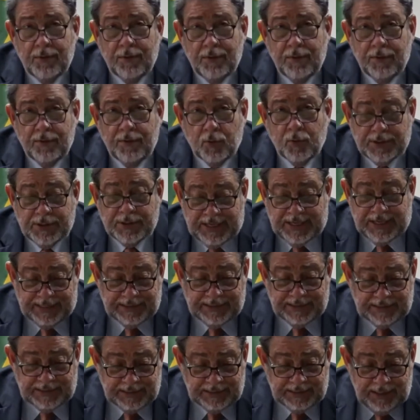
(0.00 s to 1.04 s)
those
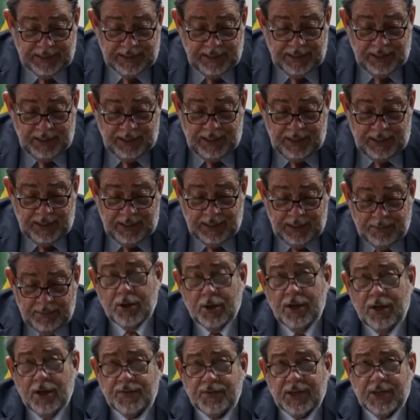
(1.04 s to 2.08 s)
years, the
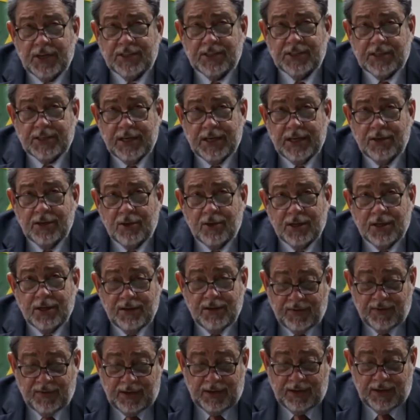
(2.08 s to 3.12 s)
model of sustained
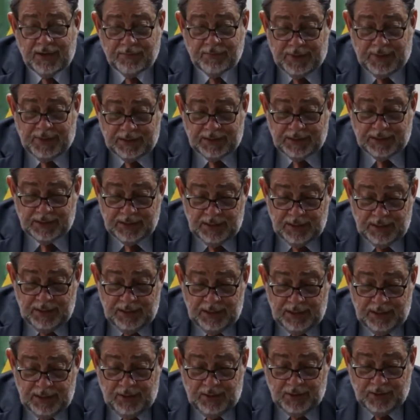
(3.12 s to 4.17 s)
underdevelopment
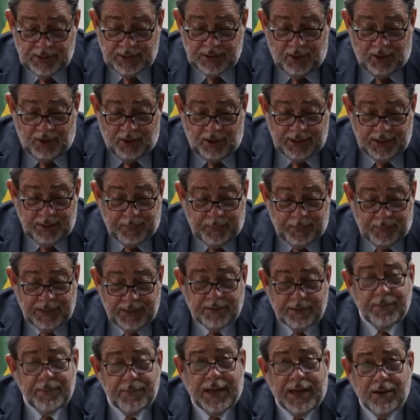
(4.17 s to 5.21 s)
was
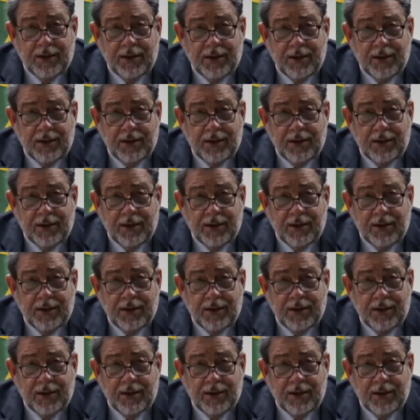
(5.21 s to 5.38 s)
underpinned by